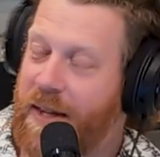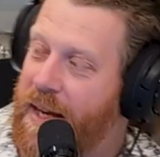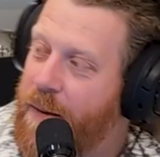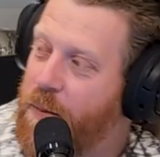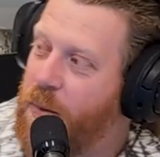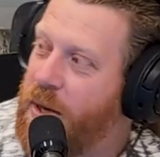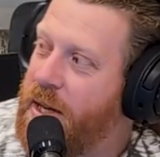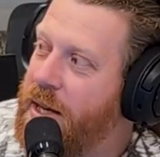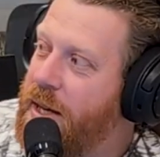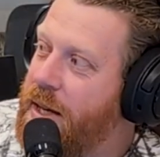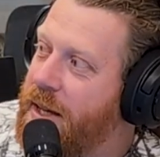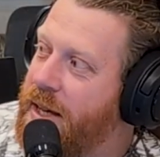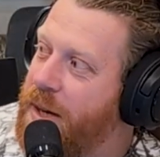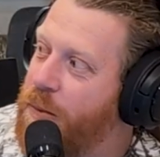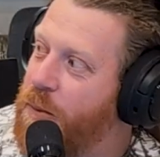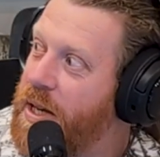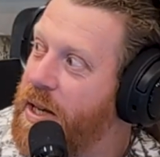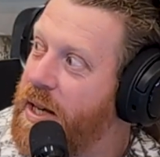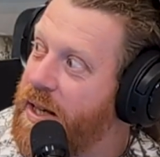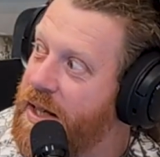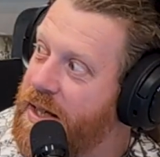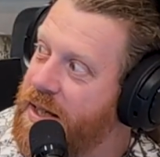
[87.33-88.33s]
can
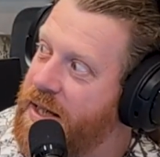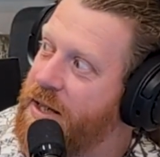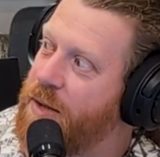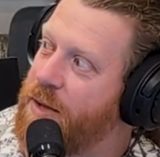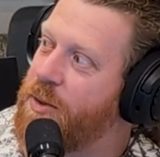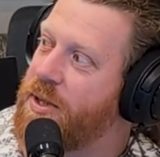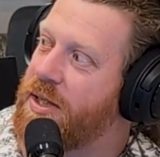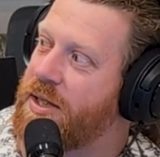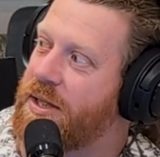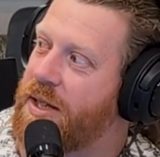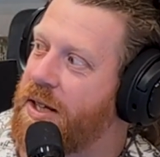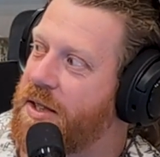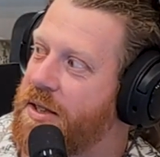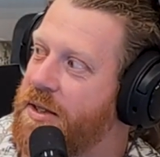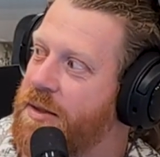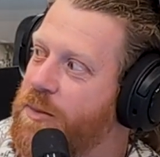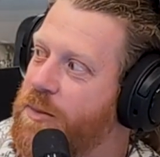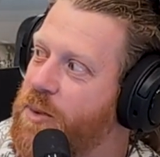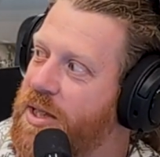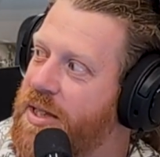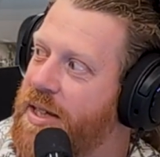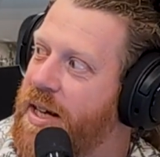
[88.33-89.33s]
we continue a
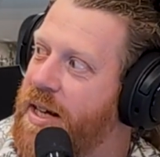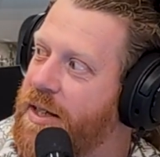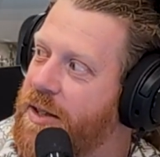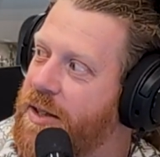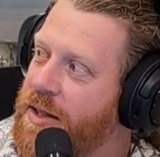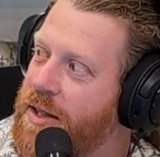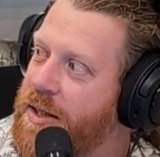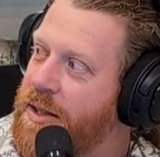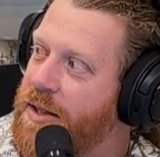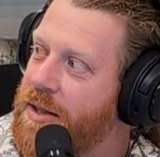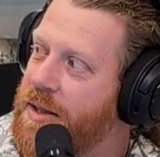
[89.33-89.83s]
discussion we started